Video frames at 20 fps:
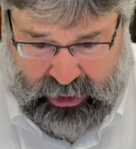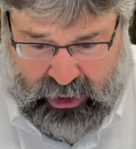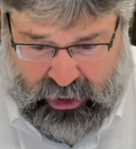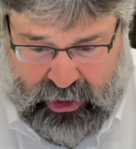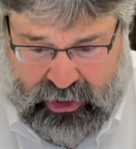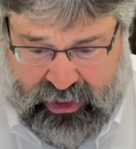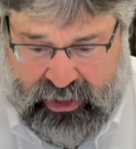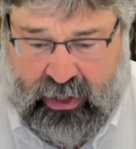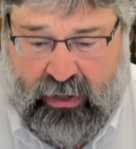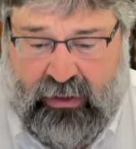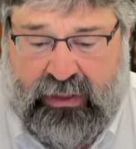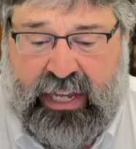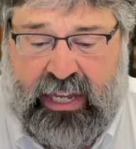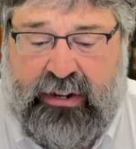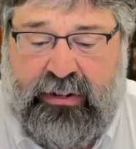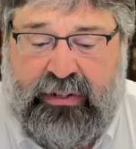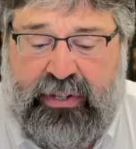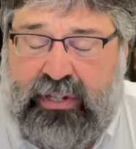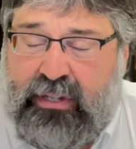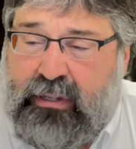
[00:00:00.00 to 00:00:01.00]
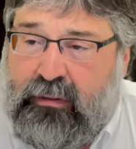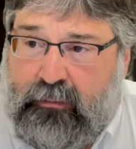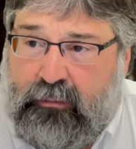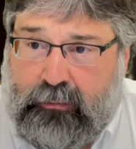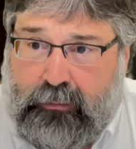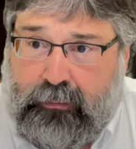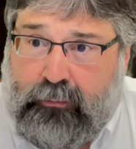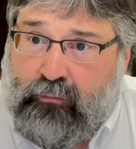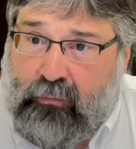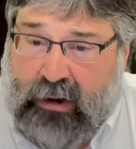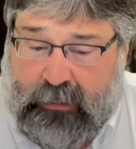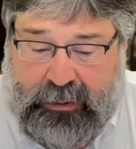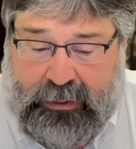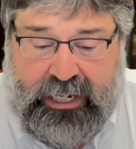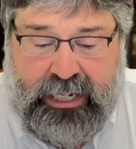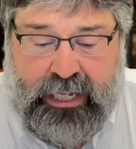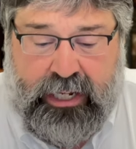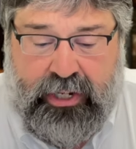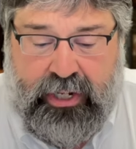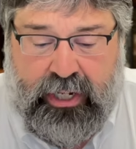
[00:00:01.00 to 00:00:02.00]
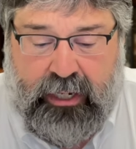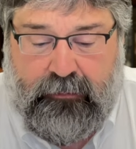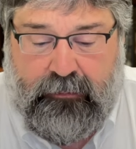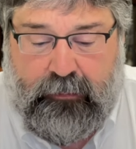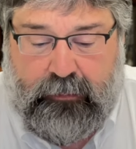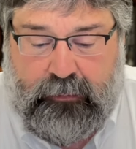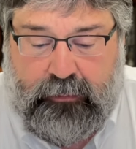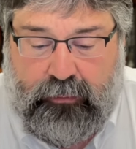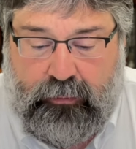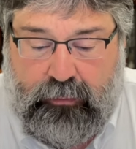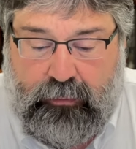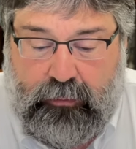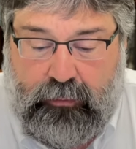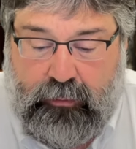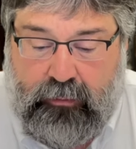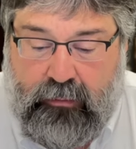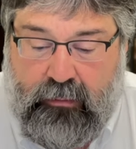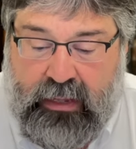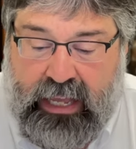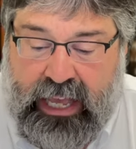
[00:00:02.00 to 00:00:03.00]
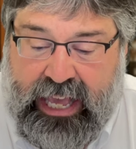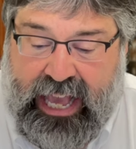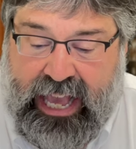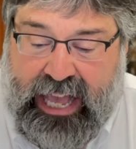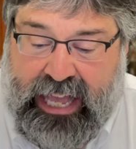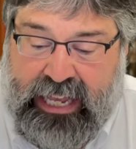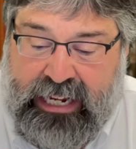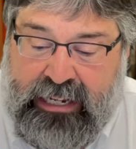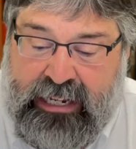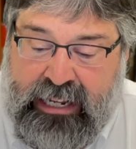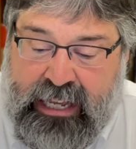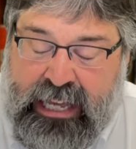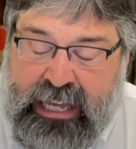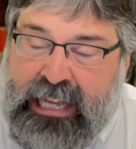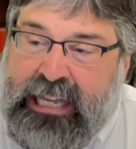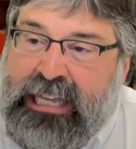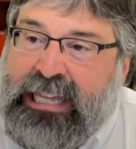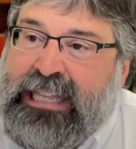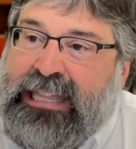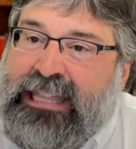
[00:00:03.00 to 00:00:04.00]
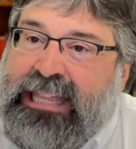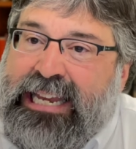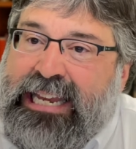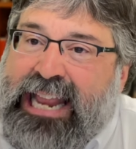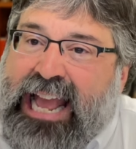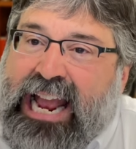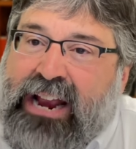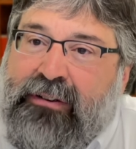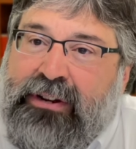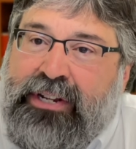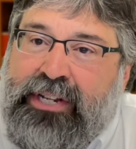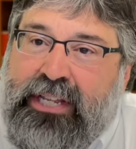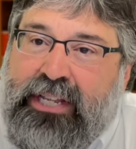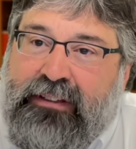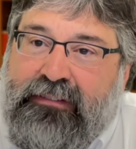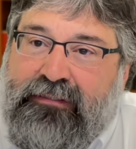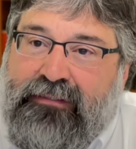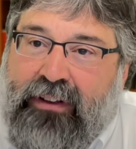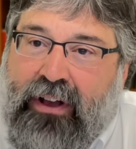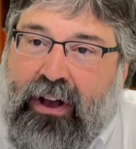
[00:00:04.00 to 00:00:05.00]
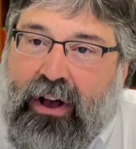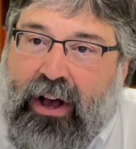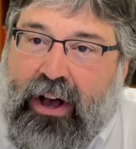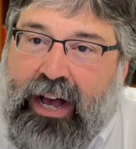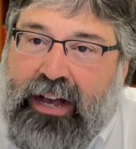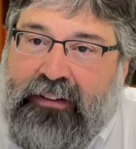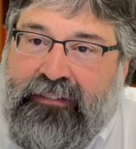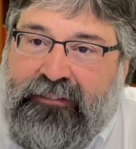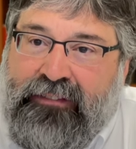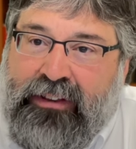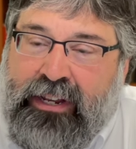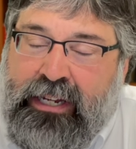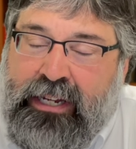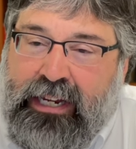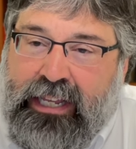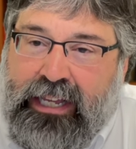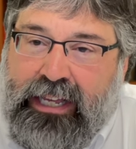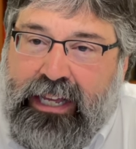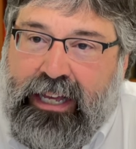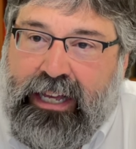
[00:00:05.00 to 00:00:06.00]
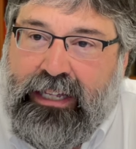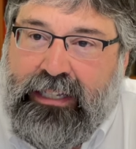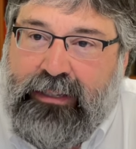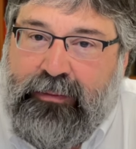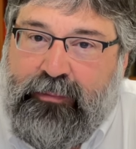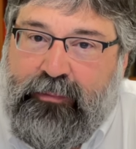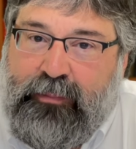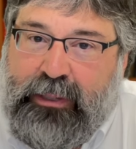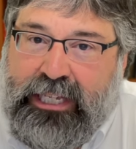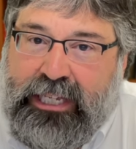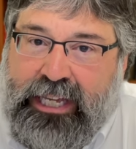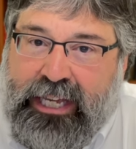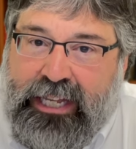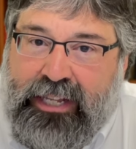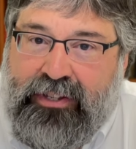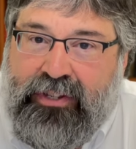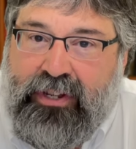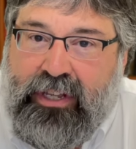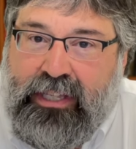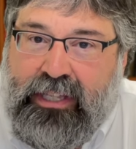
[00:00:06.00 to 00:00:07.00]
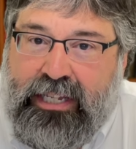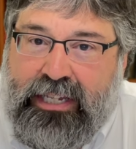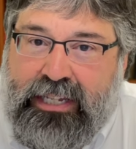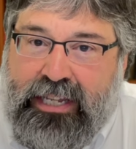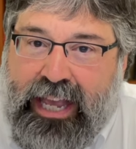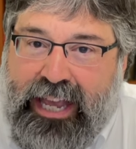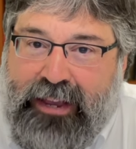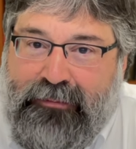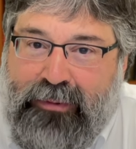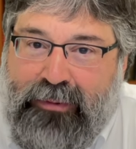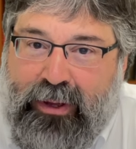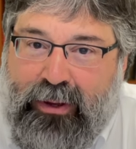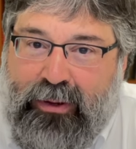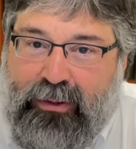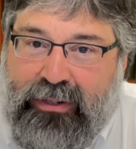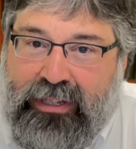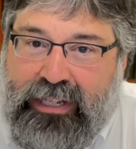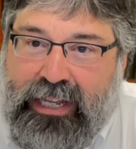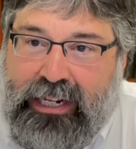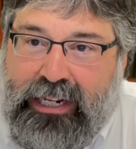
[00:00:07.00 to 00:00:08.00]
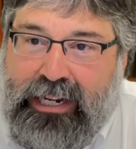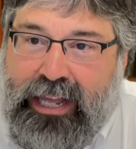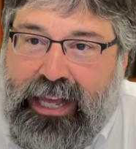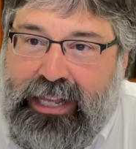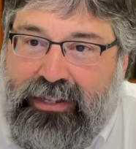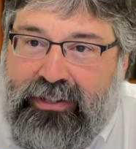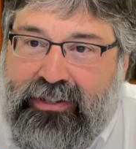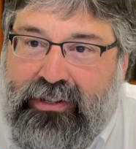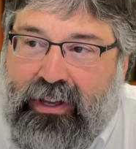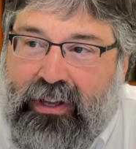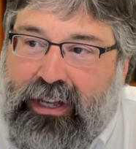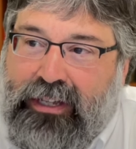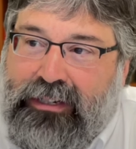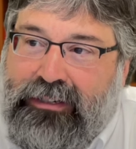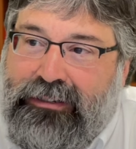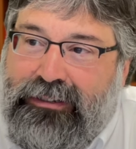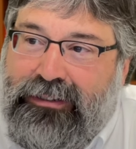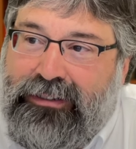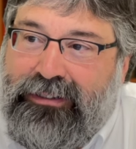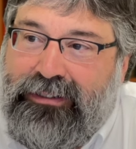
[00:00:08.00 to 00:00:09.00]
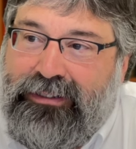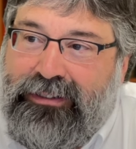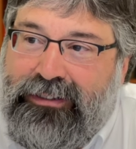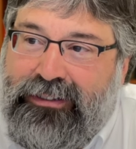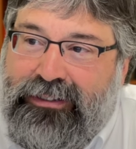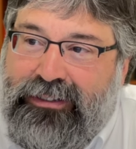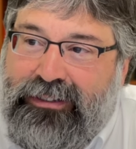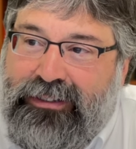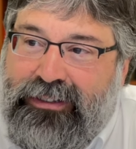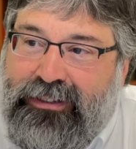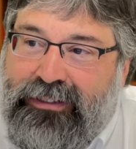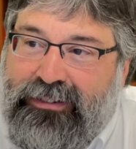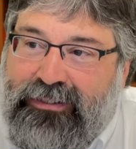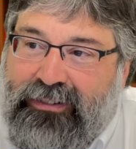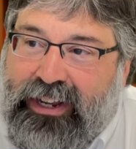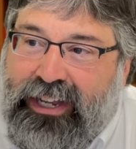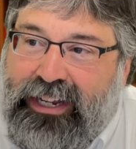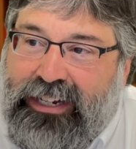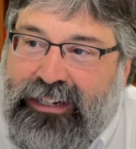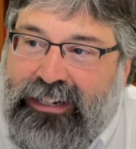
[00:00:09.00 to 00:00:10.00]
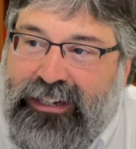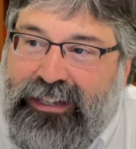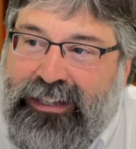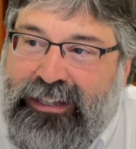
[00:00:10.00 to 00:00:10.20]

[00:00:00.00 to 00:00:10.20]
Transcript: So there's repetition. And the narrative often begins on the same note that it ends on, right?